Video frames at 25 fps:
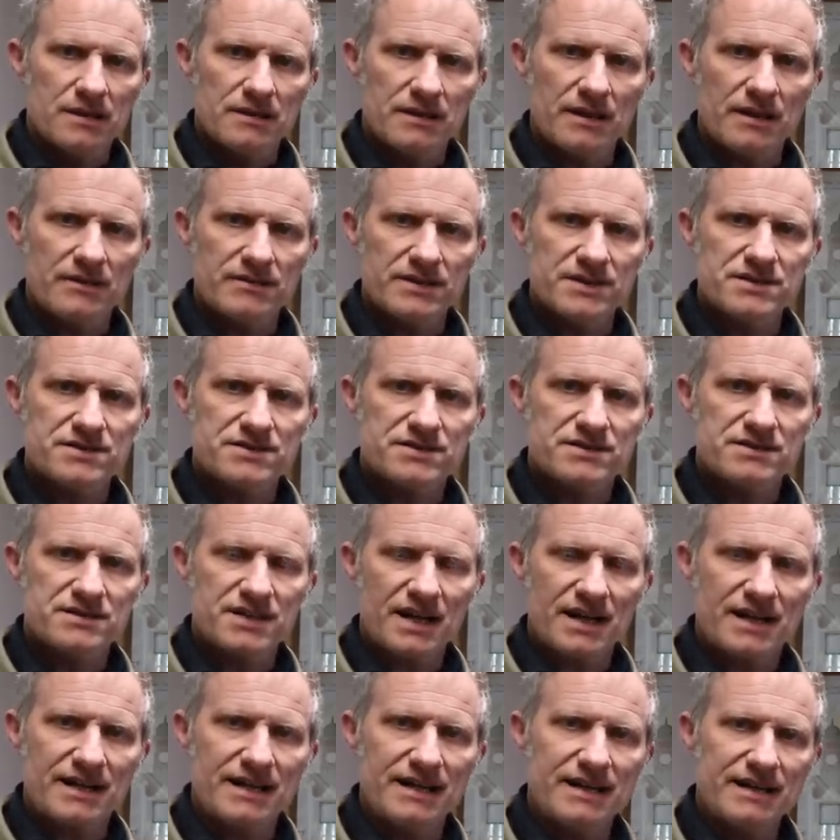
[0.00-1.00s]
Now this
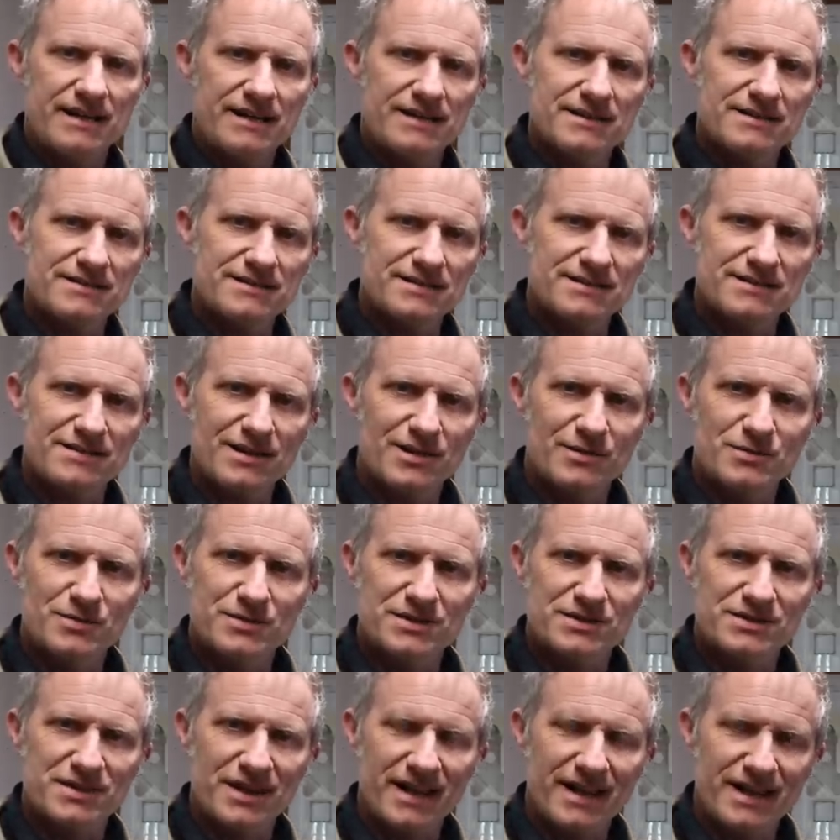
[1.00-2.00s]
technique is as
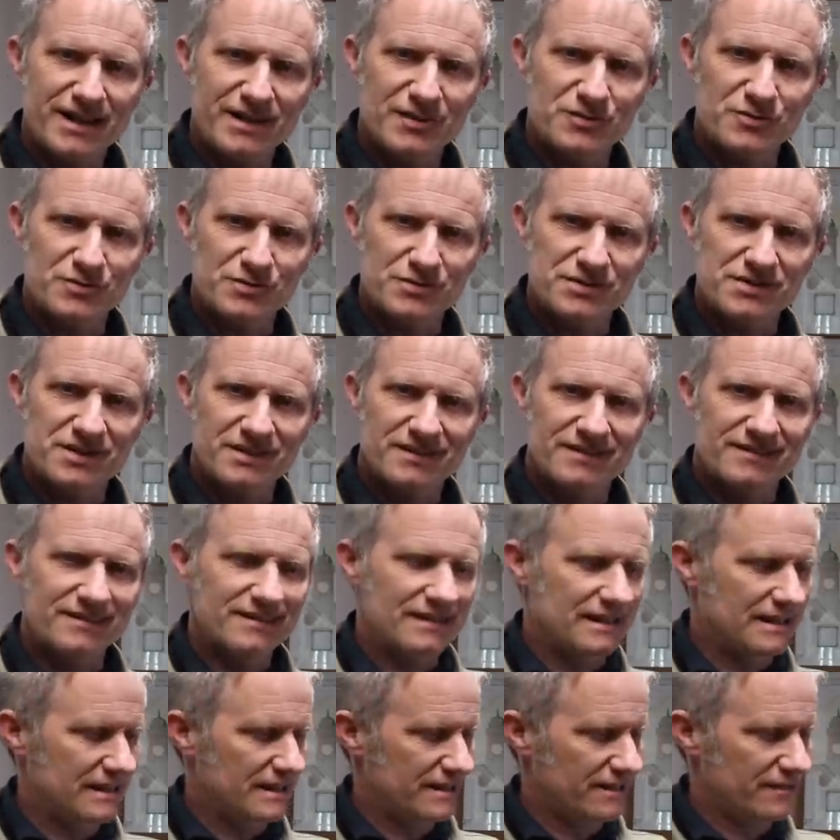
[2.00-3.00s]
old as the hills,
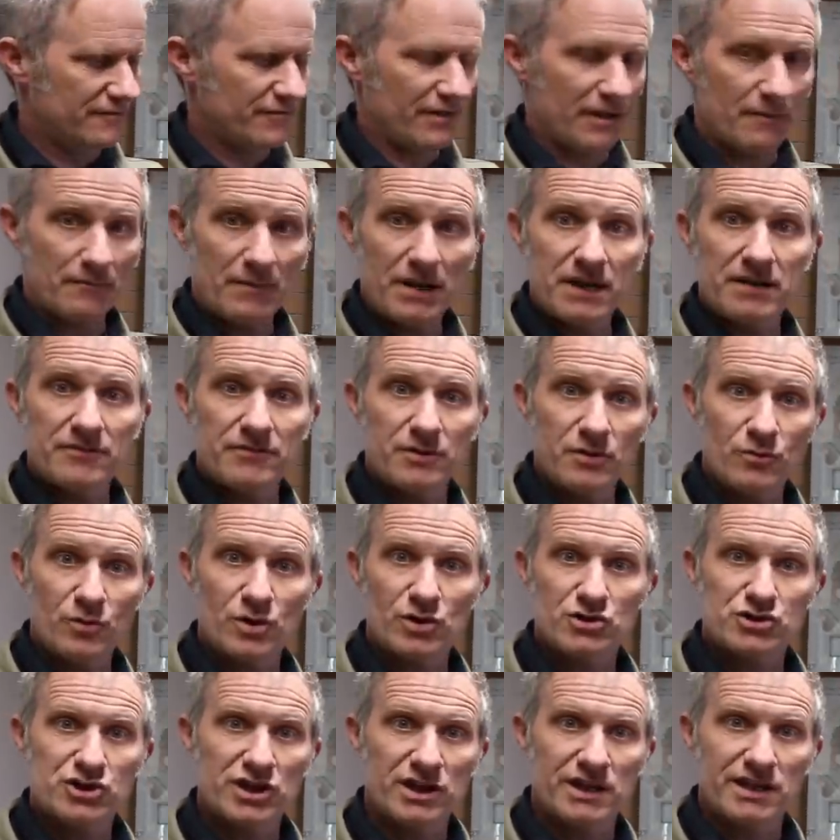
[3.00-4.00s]
and in fact many of you
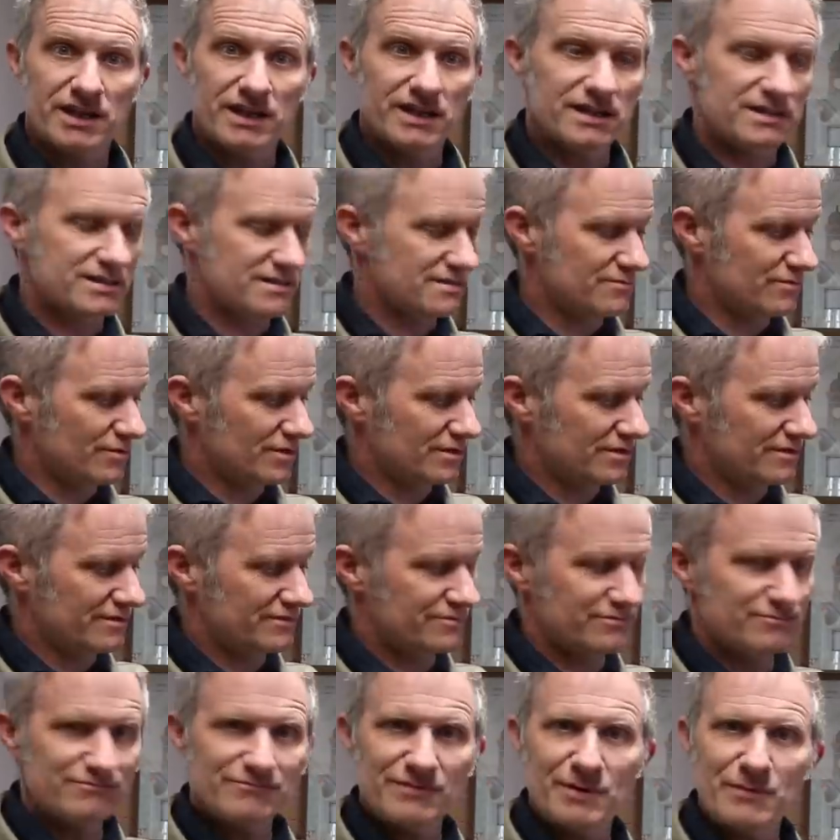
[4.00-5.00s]
watching this will
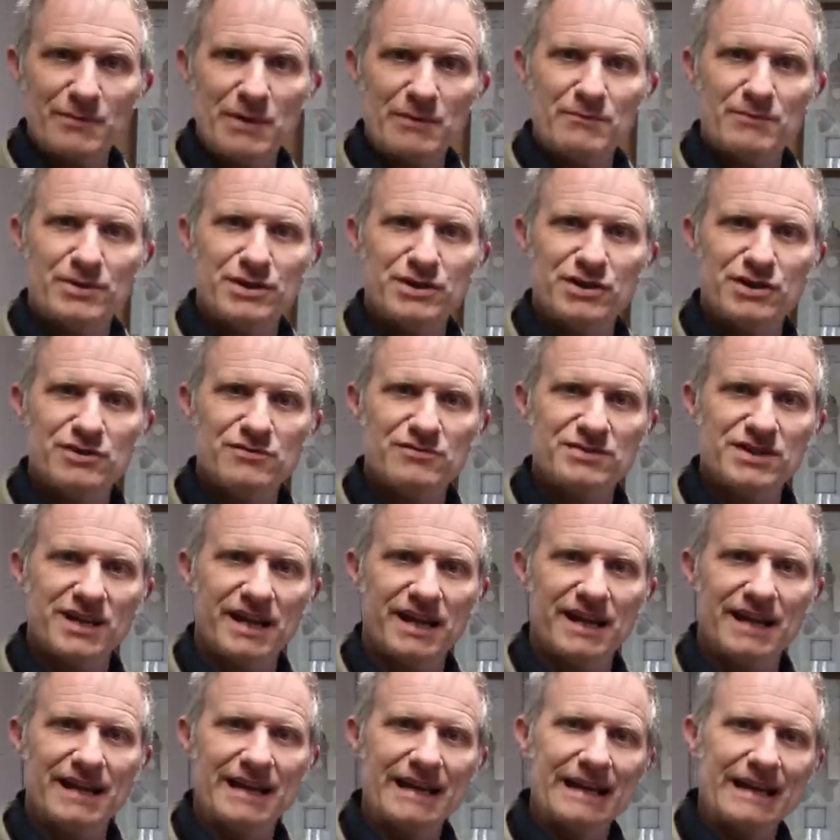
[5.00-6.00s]
have remembered
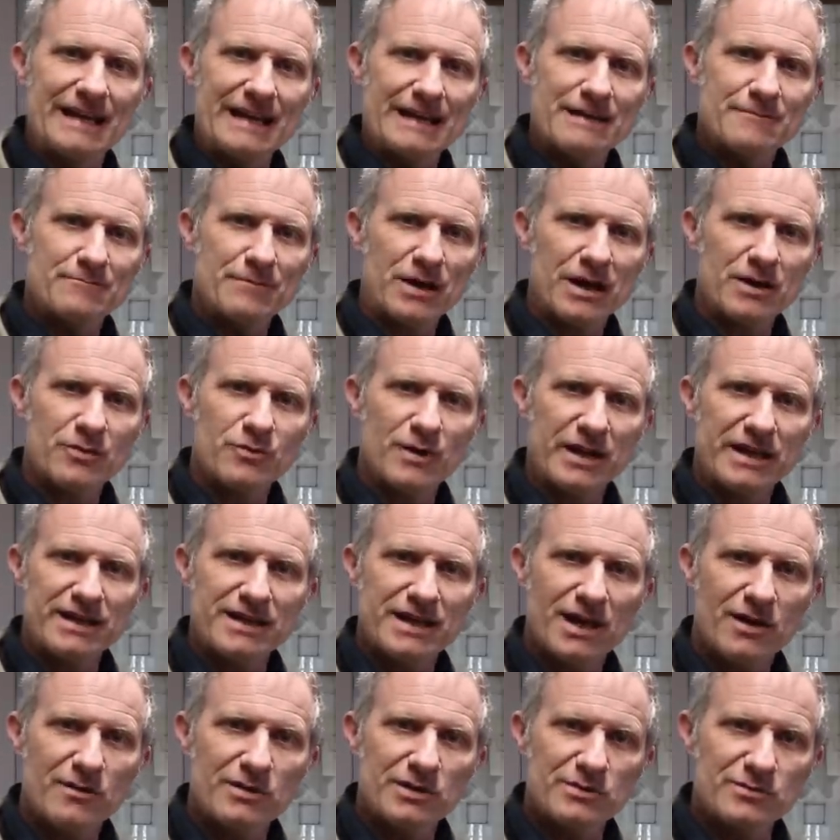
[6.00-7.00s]
using it back
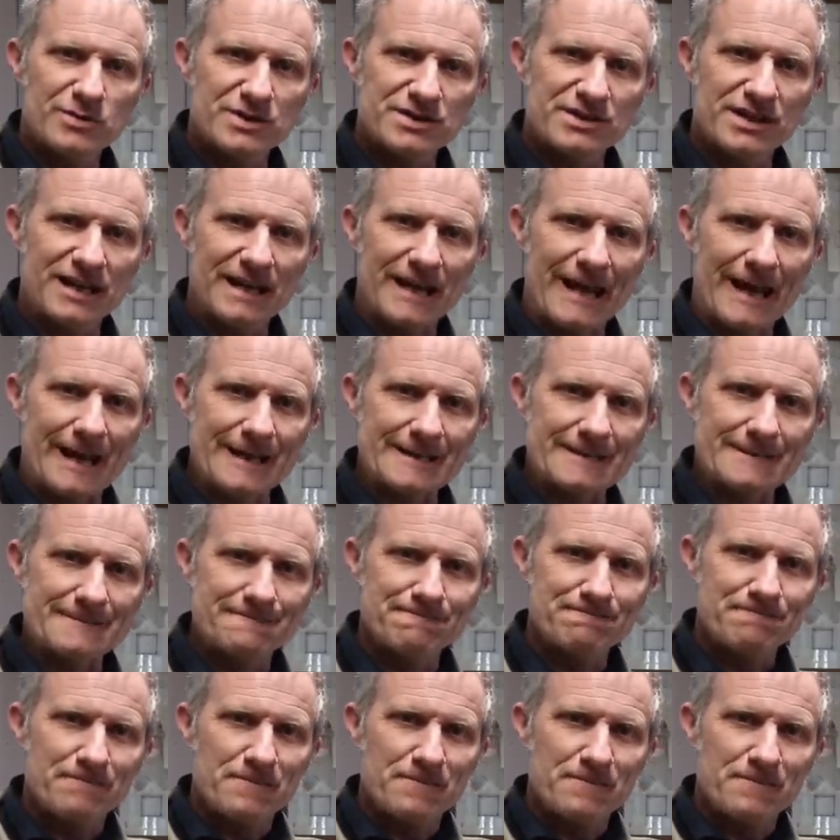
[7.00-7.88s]
when Noah was a lad.